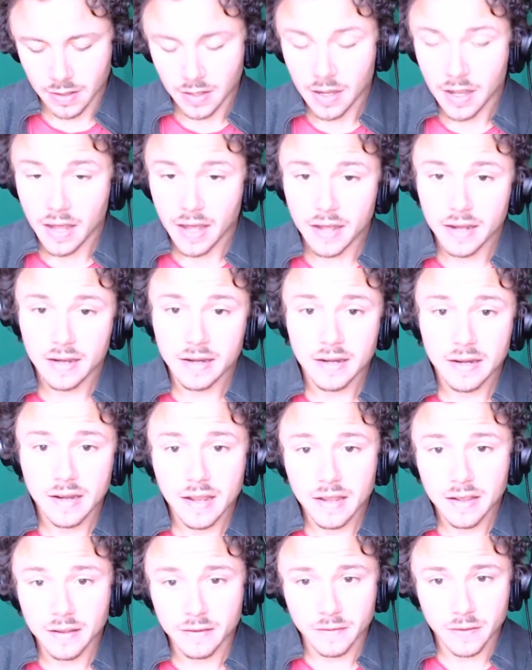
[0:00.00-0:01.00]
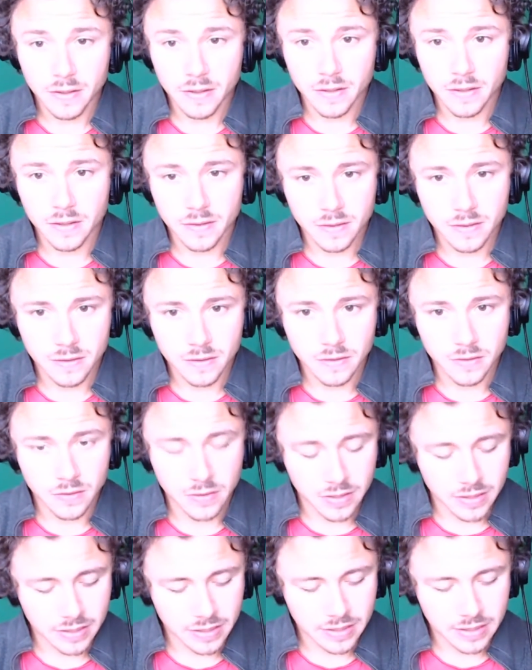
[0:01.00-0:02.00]
I never
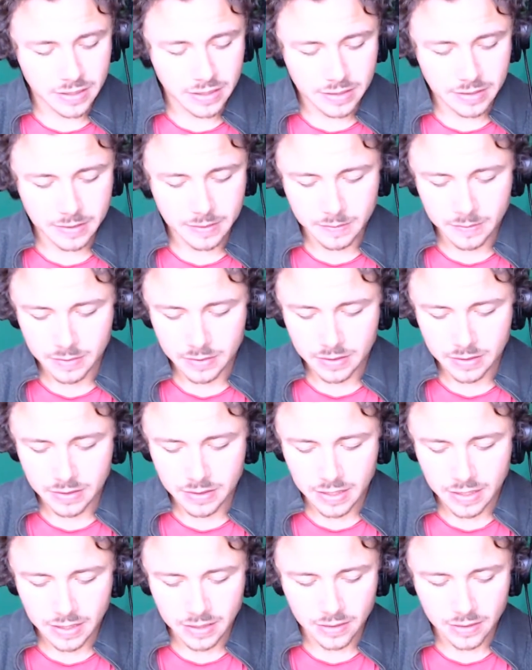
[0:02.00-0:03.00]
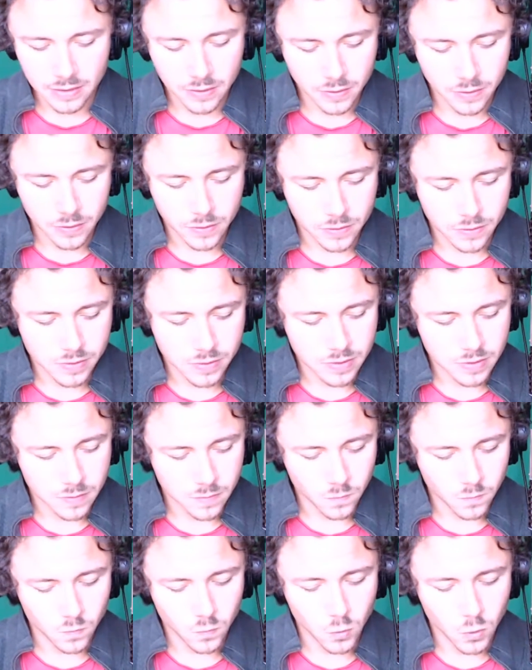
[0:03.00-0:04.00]
dreamed I'd lose
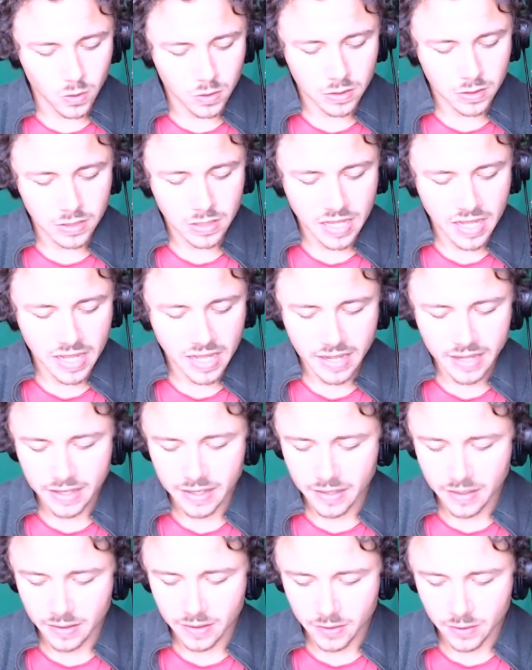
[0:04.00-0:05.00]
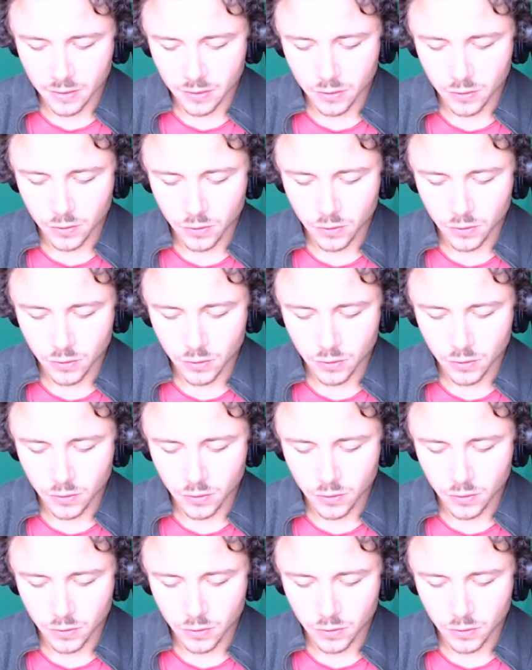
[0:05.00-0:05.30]
someone like you.